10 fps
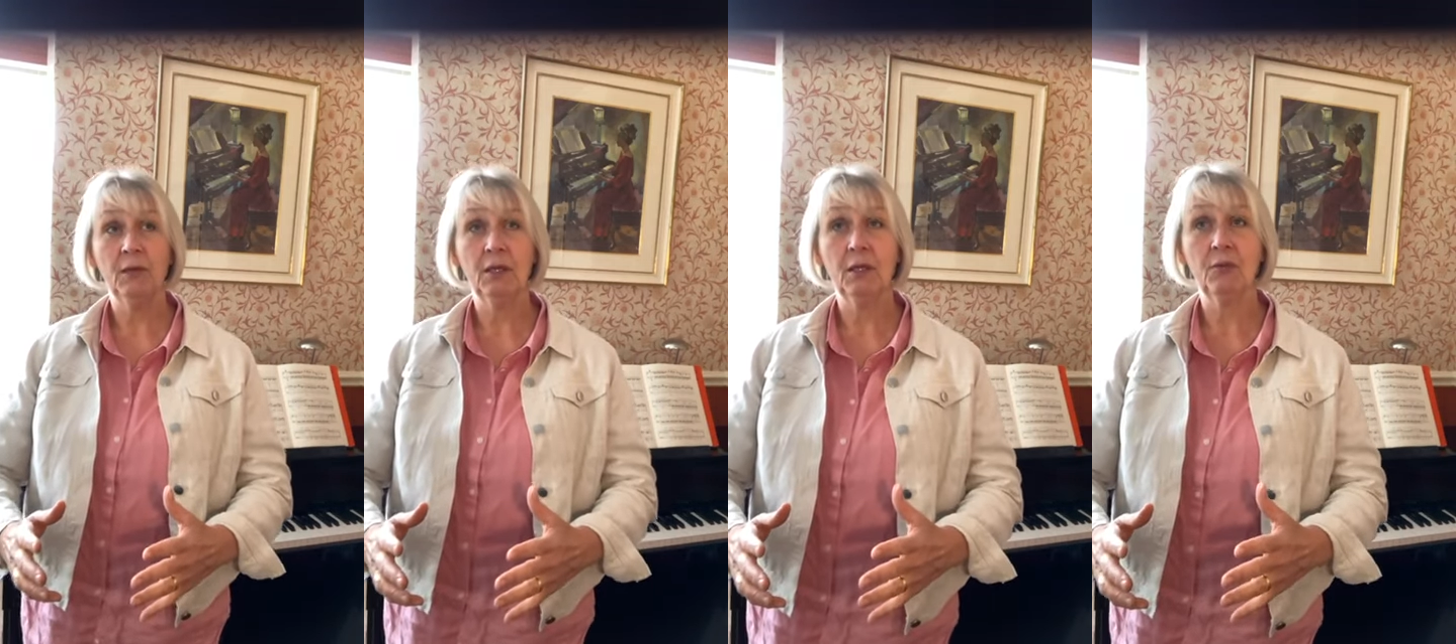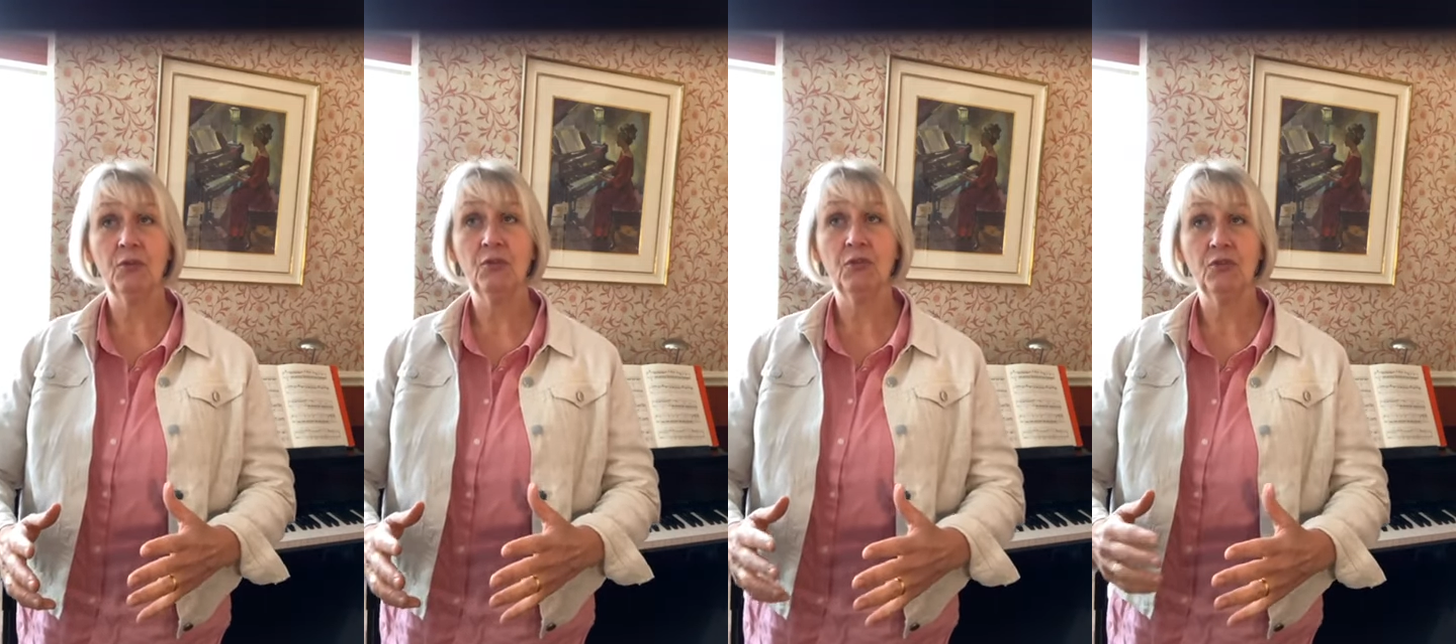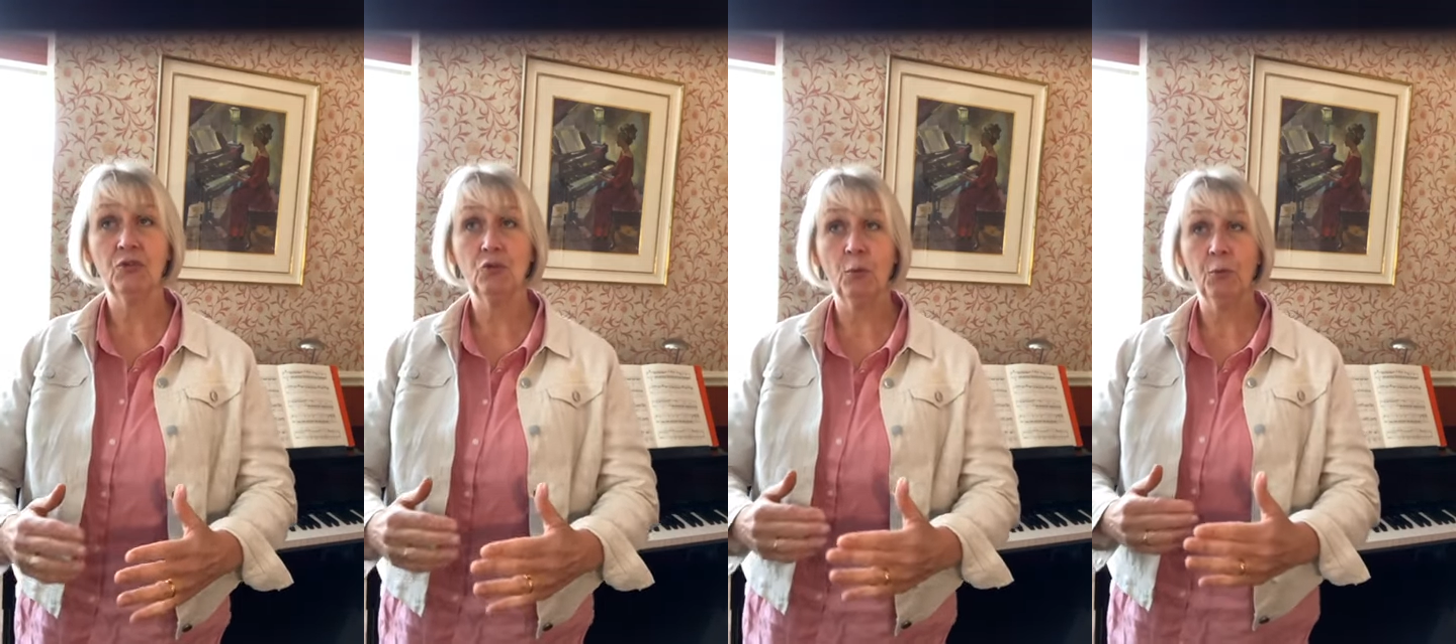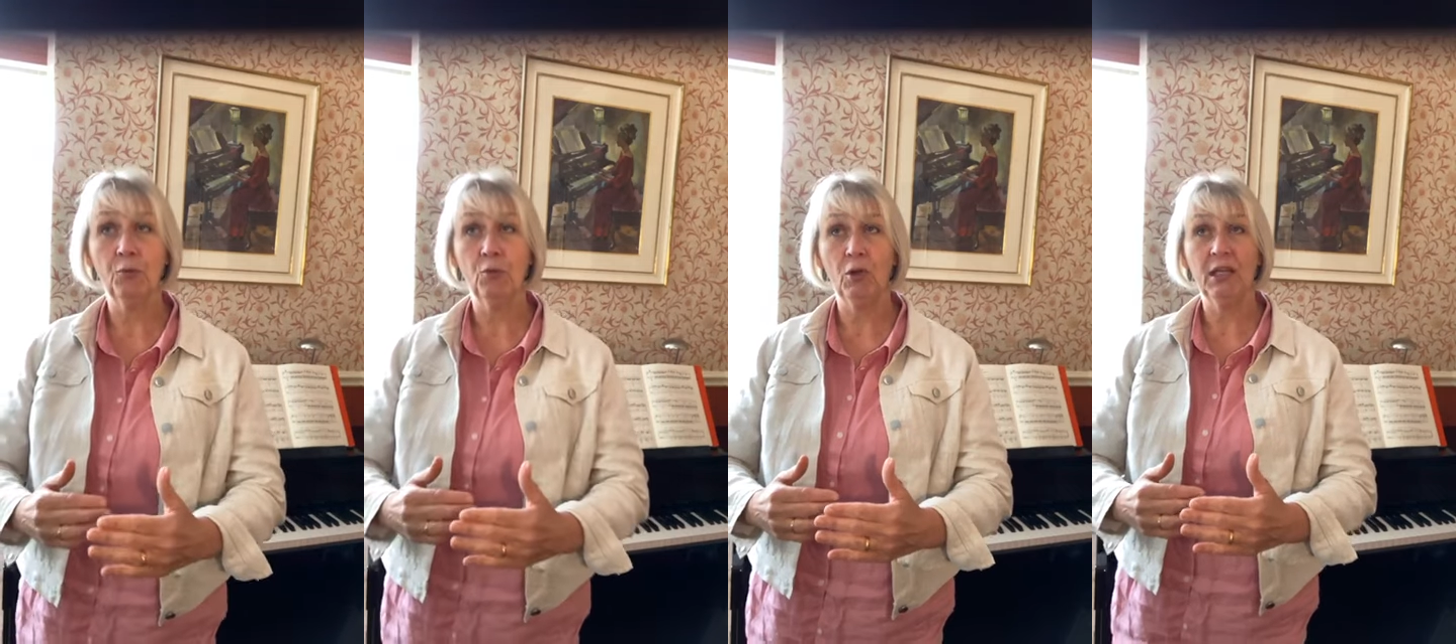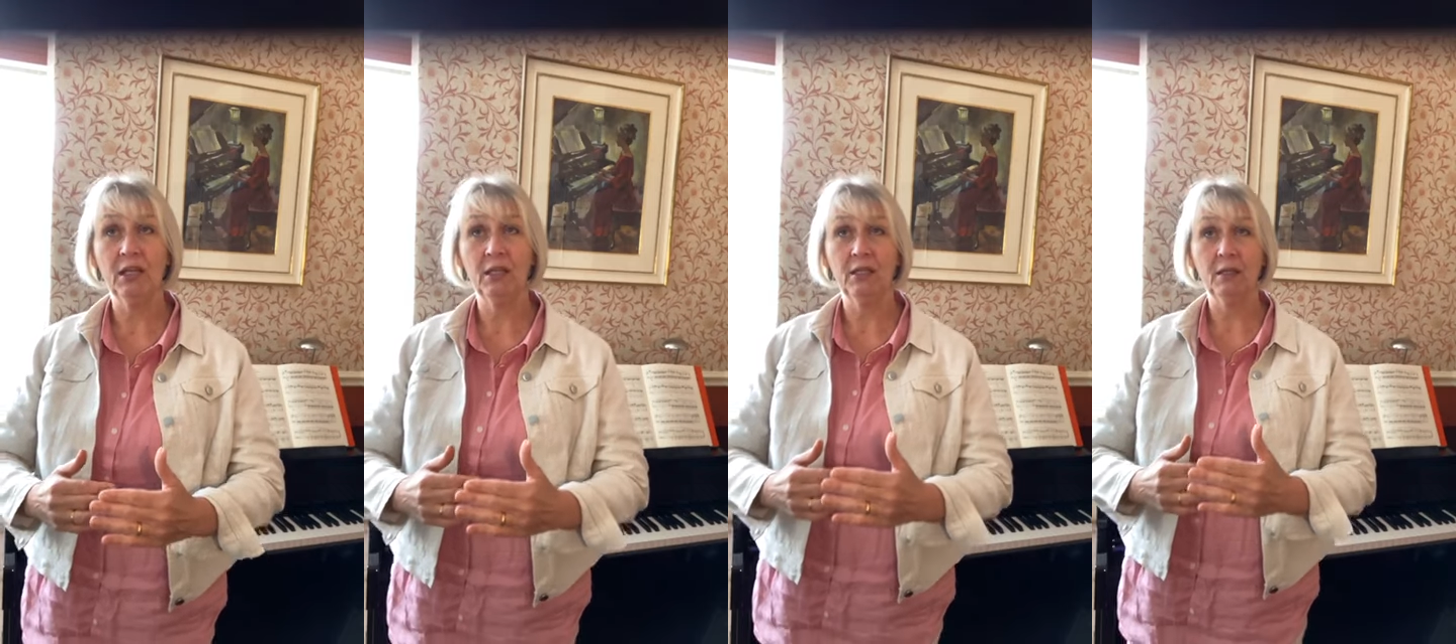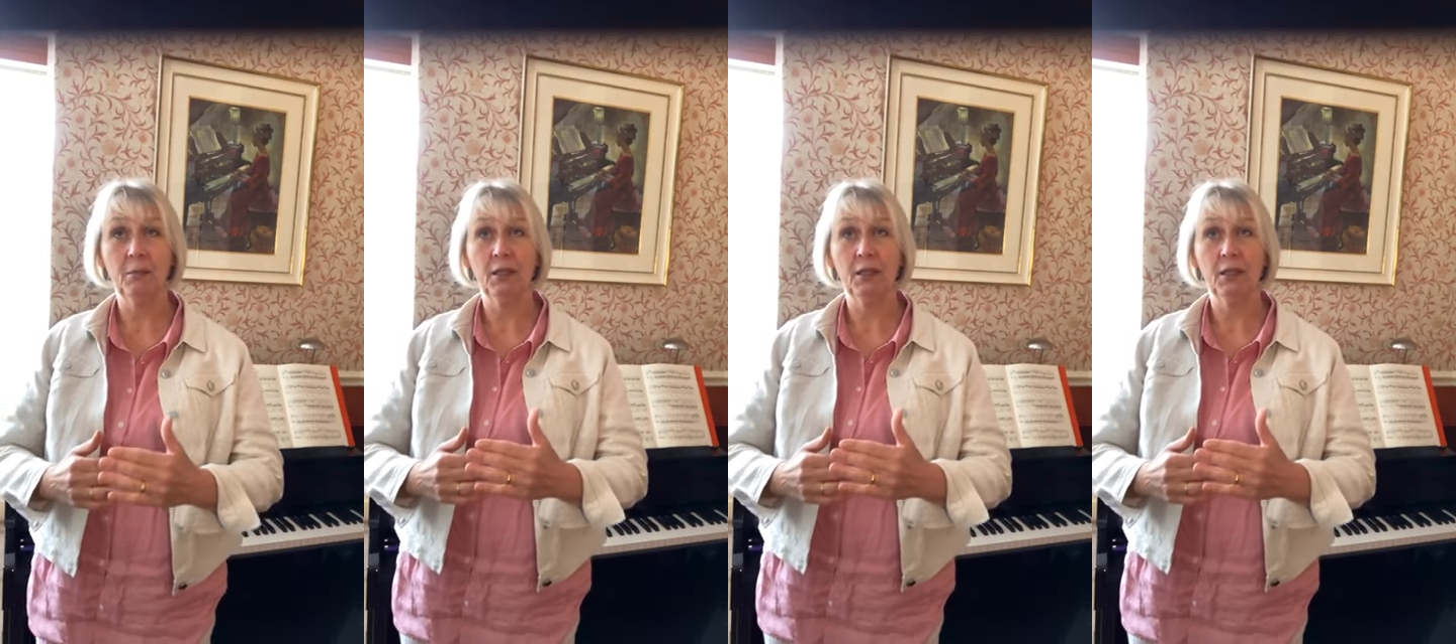Yeah, just stop the rocking a little